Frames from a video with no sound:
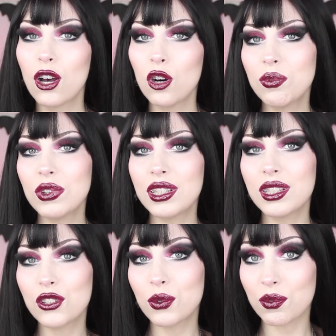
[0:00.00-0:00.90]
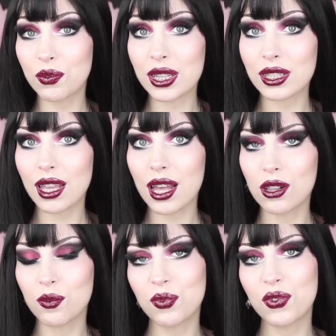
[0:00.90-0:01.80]
hopefully you will find it
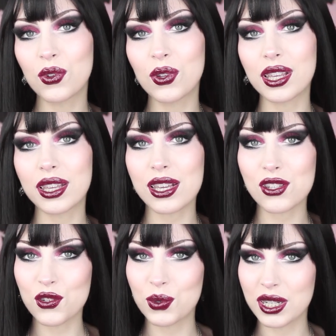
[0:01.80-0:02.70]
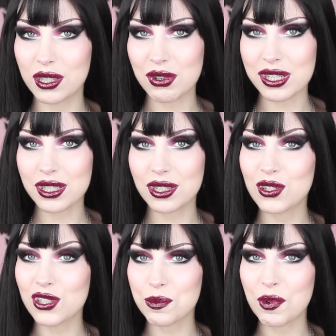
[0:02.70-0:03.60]
helpful in case you are interested
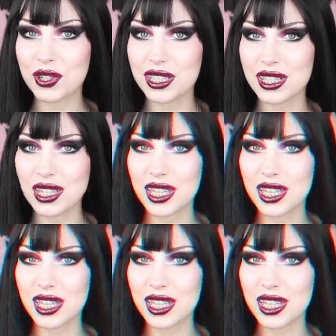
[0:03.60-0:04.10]
in some of these